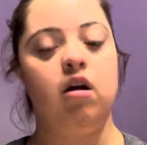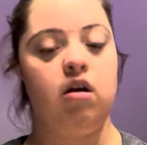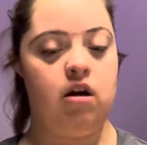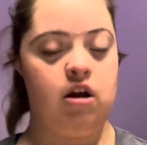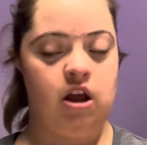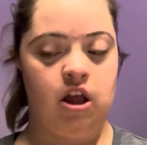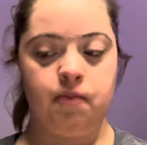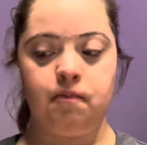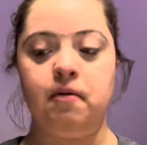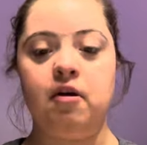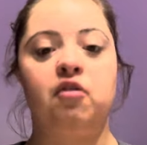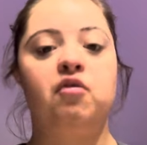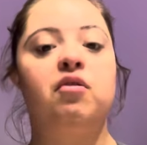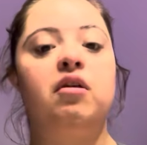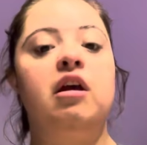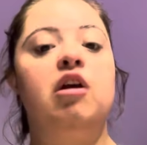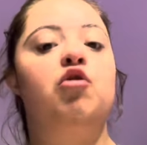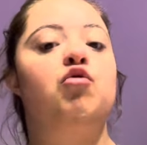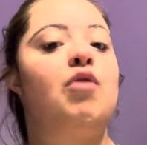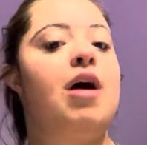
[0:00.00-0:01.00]

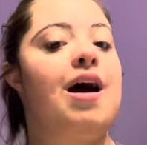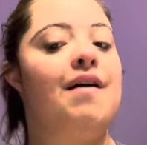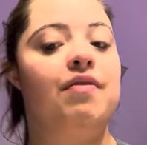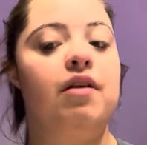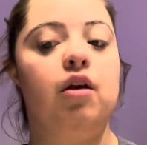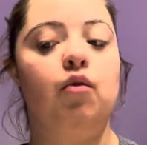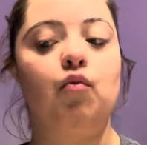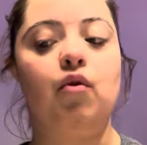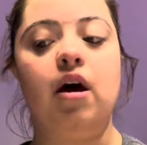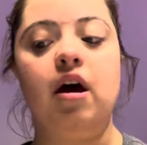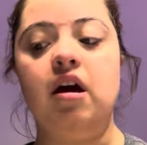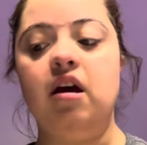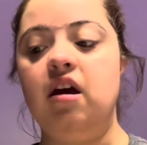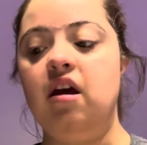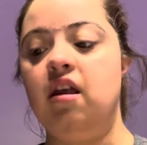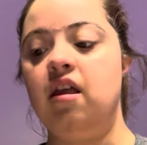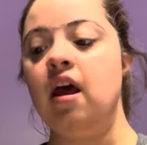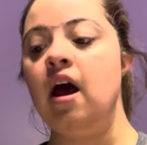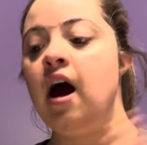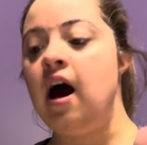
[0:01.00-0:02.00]
especially
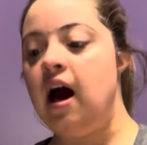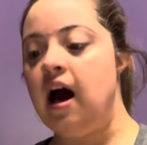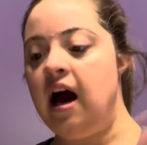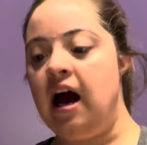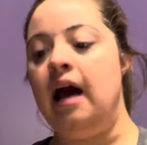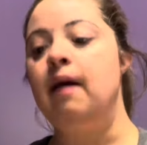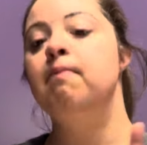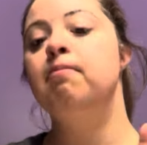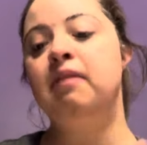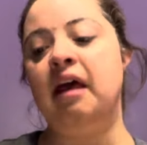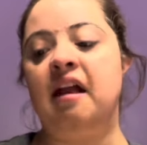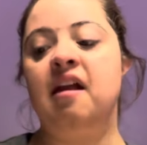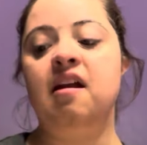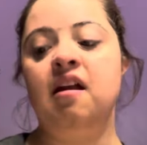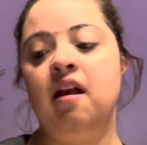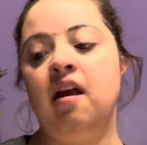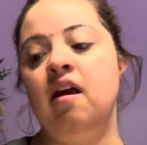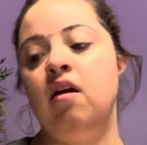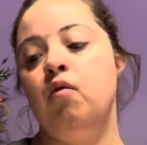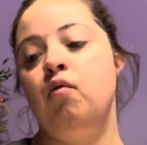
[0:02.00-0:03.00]
traveling-wise. I'm taking
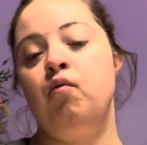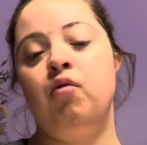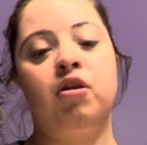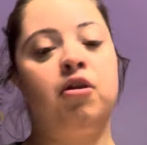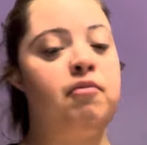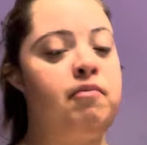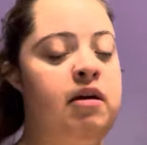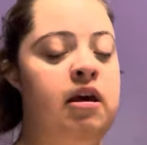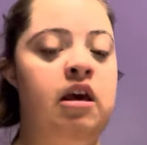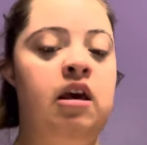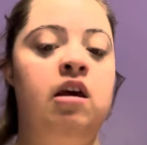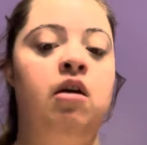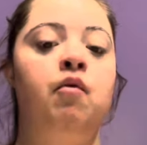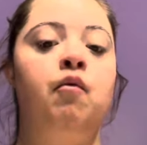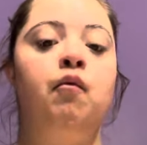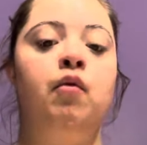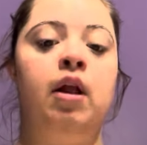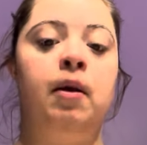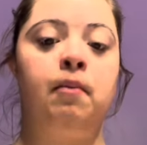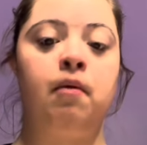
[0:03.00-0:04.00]
it with me
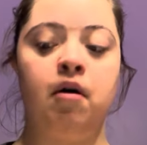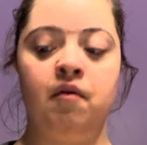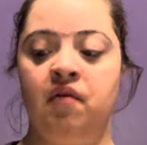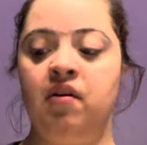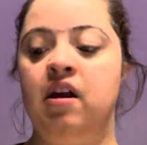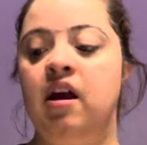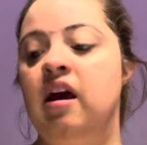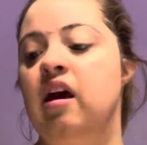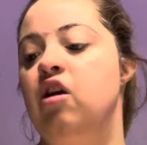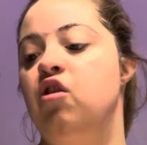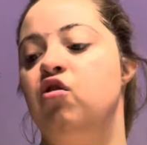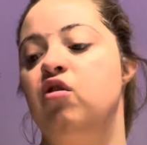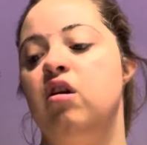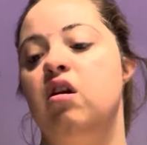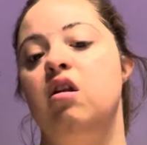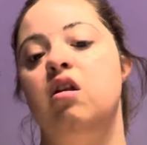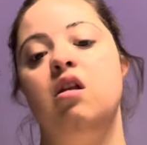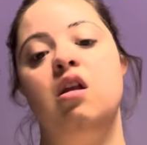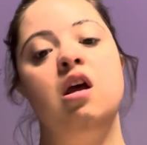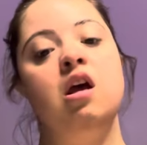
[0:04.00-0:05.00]
when I'm on
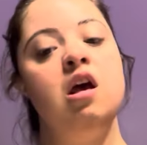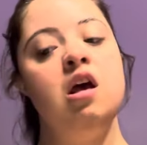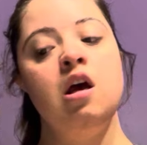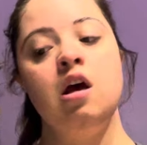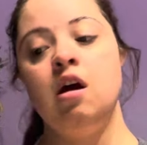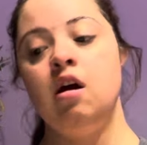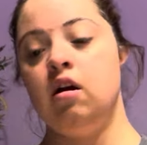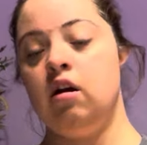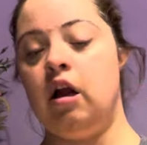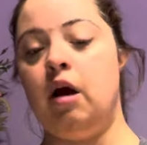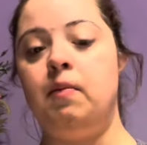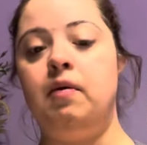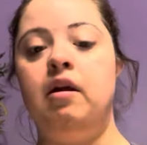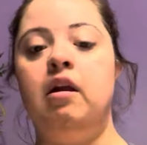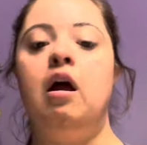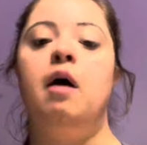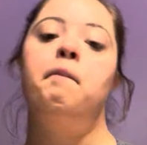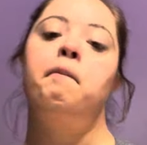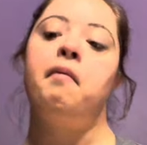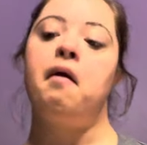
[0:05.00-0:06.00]
vacation coming
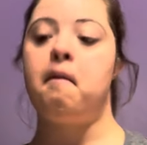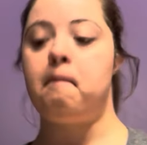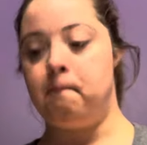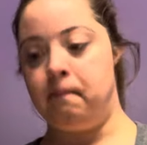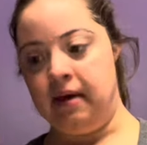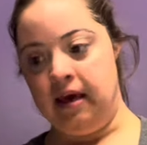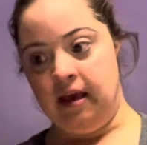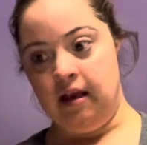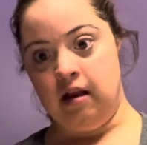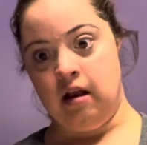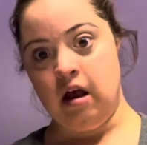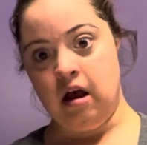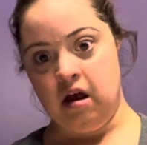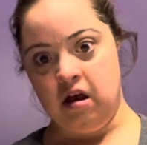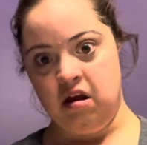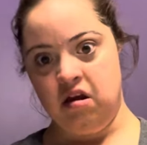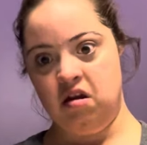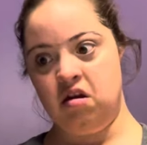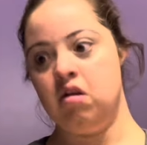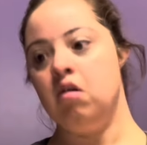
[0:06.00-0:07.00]
up
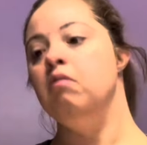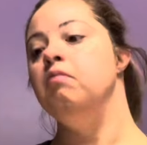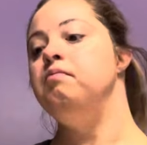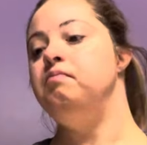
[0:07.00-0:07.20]
because